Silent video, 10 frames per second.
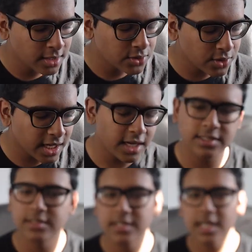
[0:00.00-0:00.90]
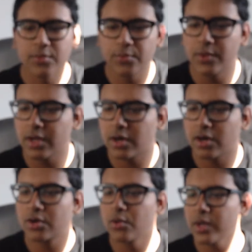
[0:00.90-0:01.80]
So yeah, today we are
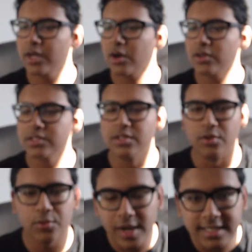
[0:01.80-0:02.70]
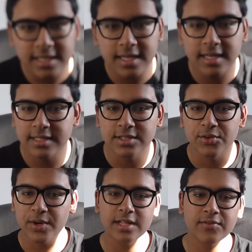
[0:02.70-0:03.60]
going on Reddit. It's a
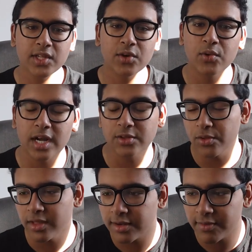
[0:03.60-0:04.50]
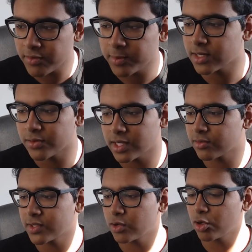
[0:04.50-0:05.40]
Reddit video. I don't think I've ever made a Reddit
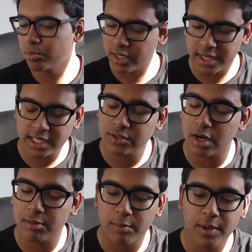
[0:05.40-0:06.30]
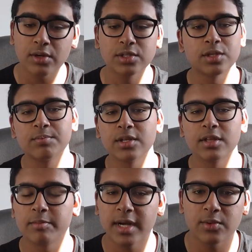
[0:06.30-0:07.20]
video, but guess what? I'm about to jump onto
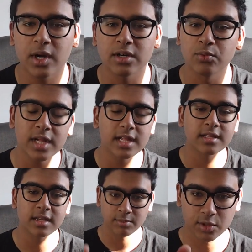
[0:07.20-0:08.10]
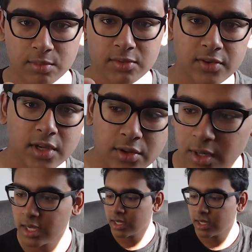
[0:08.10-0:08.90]
the bandwagon. Well, Annie, I'm coming for you.